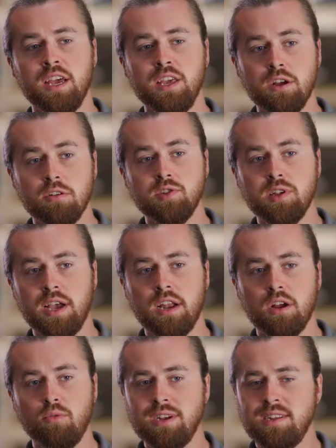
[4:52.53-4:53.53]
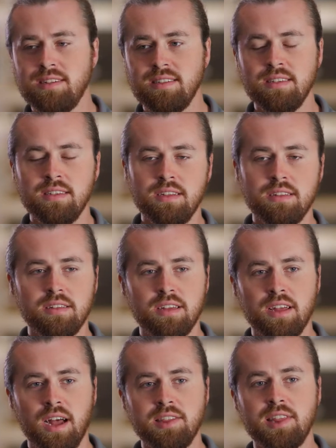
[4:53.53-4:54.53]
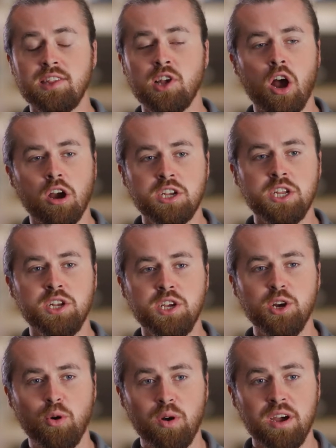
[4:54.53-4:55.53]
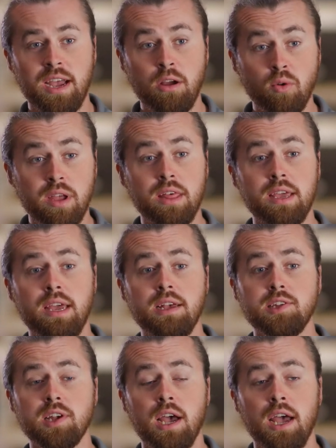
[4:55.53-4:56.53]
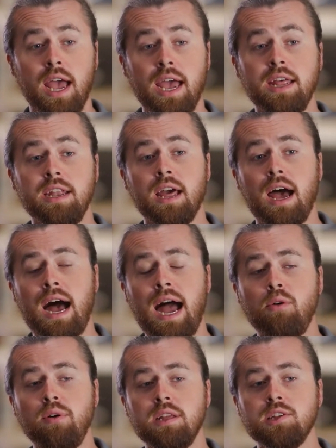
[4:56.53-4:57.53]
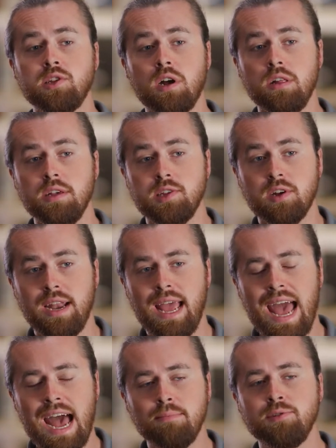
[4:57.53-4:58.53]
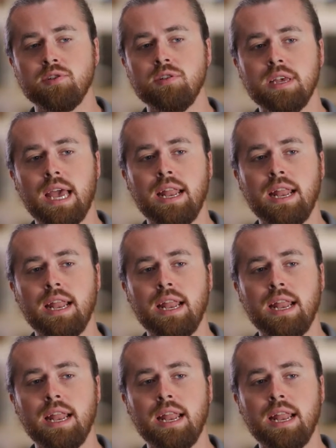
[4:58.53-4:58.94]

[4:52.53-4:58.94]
years later, which is uh, that's hard to do. It really is. And I would install this on absolutely